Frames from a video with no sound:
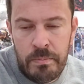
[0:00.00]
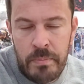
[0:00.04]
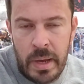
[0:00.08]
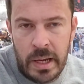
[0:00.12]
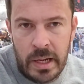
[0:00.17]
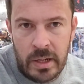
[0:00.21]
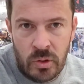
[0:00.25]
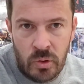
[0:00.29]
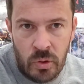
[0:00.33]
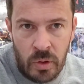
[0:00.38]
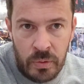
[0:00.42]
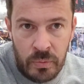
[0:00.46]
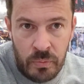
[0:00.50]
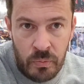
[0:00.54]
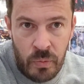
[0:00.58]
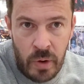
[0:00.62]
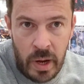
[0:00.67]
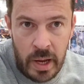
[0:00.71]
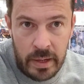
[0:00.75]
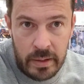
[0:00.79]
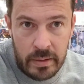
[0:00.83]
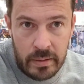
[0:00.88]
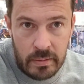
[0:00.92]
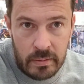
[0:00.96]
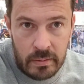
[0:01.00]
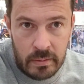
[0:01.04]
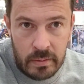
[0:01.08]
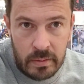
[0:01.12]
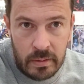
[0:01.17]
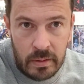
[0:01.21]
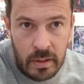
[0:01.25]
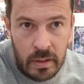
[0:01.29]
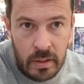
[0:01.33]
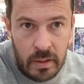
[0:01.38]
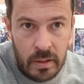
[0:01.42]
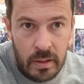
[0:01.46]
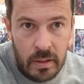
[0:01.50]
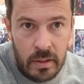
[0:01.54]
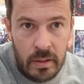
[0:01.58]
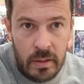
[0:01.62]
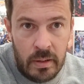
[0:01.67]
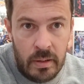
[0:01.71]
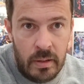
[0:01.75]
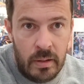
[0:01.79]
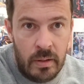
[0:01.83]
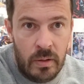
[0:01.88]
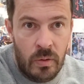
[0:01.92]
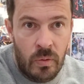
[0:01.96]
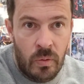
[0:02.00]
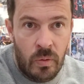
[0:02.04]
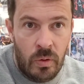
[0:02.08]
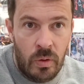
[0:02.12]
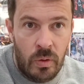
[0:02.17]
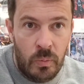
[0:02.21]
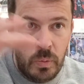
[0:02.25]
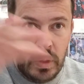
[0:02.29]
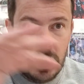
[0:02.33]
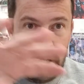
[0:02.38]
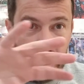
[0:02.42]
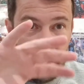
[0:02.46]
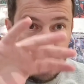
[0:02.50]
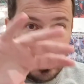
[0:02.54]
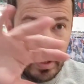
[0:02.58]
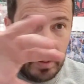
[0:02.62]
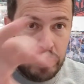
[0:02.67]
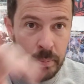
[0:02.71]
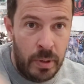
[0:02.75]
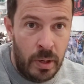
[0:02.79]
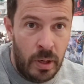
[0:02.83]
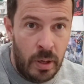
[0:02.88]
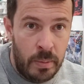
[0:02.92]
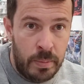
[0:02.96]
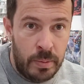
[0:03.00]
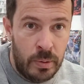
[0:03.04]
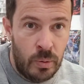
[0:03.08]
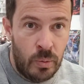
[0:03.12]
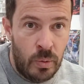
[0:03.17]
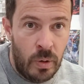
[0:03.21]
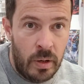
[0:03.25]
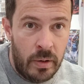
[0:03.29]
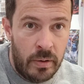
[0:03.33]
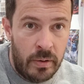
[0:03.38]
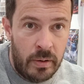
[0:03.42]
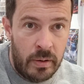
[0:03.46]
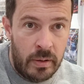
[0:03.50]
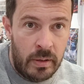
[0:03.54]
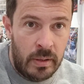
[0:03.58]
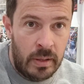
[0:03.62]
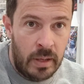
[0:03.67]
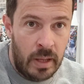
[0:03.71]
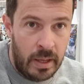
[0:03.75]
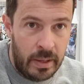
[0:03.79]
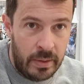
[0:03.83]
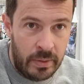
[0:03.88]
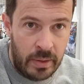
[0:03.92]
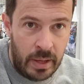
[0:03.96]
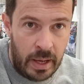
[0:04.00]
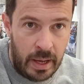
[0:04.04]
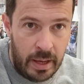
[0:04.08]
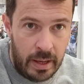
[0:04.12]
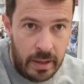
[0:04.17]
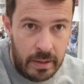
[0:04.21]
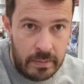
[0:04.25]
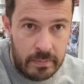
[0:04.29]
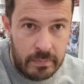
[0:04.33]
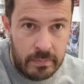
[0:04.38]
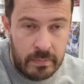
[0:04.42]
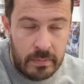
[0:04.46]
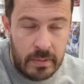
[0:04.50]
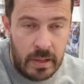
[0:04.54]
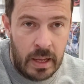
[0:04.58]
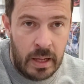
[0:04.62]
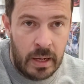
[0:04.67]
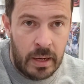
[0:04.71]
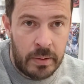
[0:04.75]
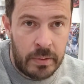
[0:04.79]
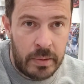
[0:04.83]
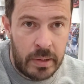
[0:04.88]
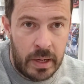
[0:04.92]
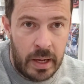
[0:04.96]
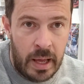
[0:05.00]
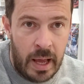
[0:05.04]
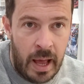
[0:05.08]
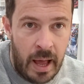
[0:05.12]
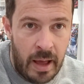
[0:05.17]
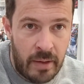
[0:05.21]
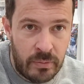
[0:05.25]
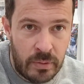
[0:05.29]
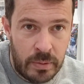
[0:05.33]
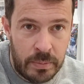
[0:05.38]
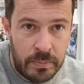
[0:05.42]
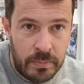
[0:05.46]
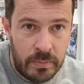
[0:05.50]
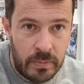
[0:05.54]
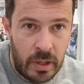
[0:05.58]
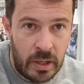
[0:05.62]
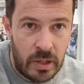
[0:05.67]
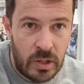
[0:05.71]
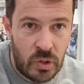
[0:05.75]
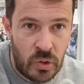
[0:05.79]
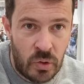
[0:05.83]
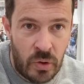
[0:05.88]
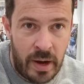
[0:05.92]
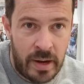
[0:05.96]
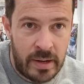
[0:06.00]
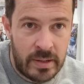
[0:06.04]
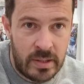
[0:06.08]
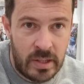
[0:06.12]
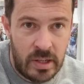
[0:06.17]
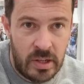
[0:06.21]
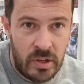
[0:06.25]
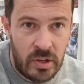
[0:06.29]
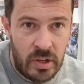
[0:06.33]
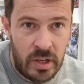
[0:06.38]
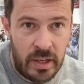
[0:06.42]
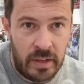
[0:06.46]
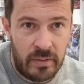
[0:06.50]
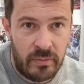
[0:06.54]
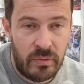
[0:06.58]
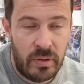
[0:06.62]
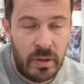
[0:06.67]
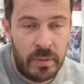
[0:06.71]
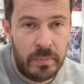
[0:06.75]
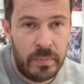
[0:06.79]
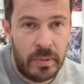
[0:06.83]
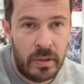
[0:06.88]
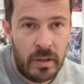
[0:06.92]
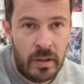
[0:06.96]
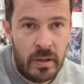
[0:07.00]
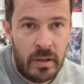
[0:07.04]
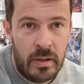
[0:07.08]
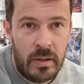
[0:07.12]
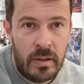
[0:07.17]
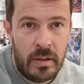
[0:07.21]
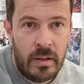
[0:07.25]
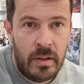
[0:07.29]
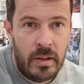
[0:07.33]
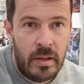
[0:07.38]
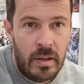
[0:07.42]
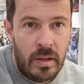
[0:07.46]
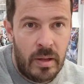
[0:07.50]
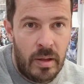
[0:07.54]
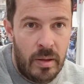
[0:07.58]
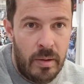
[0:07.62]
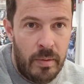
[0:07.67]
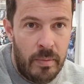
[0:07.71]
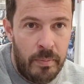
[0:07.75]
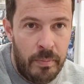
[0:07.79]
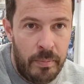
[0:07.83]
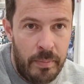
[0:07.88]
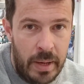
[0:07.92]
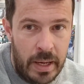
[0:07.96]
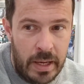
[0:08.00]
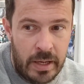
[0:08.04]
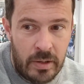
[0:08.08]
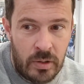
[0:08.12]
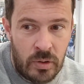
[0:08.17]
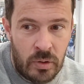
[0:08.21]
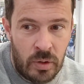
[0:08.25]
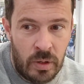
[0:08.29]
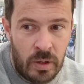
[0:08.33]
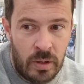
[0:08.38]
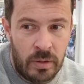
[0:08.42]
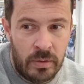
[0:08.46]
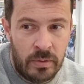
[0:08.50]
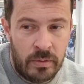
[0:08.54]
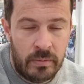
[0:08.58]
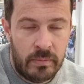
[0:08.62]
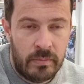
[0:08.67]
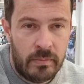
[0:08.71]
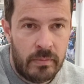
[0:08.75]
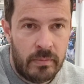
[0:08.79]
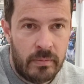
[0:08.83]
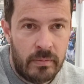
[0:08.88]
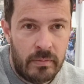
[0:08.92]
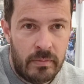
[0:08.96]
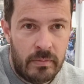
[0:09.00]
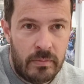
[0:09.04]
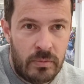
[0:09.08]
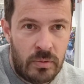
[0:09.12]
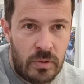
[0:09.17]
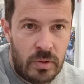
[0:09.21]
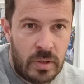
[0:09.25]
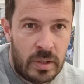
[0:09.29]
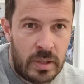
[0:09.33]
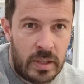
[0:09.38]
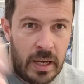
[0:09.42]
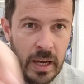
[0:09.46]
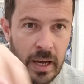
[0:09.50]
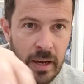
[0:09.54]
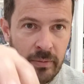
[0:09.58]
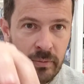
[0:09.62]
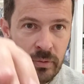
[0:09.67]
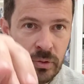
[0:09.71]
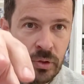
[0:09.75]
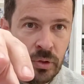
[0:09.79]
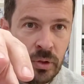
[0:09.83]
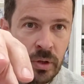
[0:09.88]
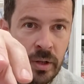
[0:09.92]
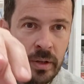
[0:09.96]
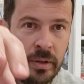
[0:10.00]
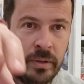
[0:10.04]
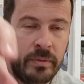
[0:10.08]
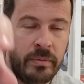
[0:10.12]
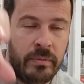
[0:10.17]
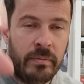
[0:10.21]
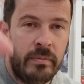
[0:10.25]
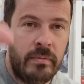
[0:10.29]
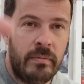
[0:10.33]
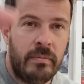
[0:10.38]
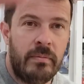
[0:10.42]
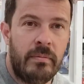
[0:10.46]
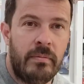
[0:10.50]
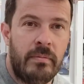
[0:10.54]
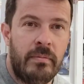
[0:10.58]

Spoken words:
Megatron Red, which is the purple one, like that, and I'm going to have him like transitioning from Megatron to Galvatron,